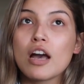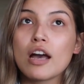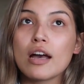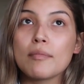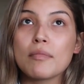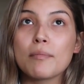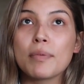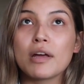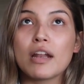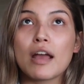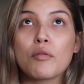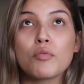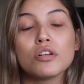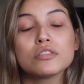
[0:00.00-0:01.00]
Um, but
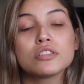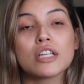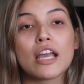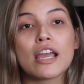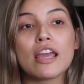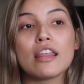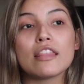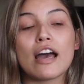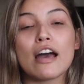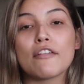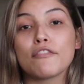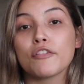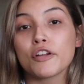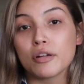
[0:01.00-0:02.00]
I will say
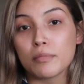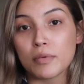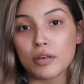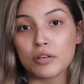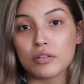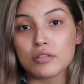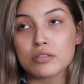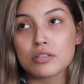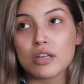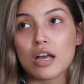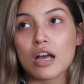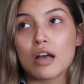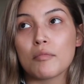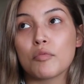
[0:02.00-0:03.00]
that for your meals,
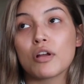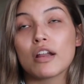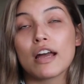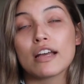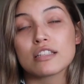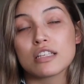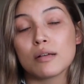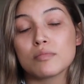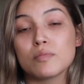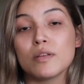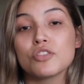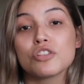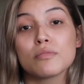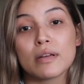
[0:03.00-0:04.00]
um, what has helped
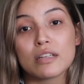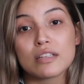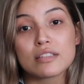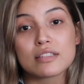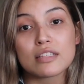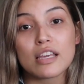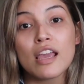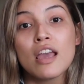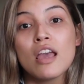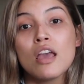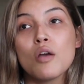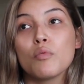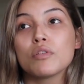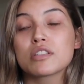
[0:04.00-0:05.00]
me tremendously
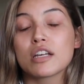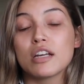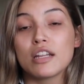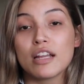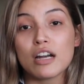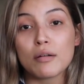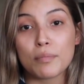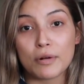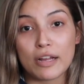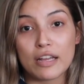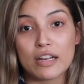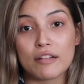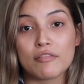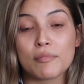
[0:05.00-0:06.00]
was cutting out
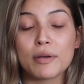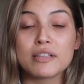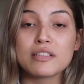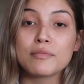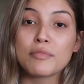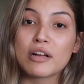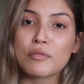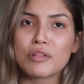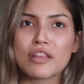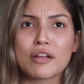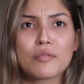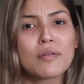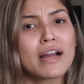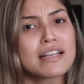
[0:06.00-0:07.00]
bread and replacing bread with
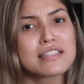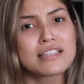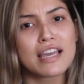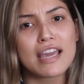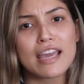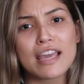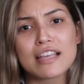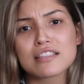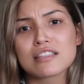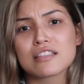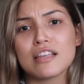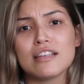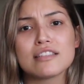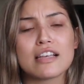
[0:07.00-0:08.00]
like rice cakes,
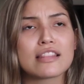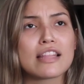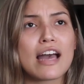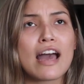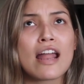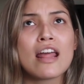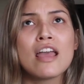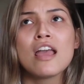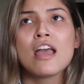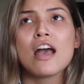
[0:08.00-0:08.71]
things like that.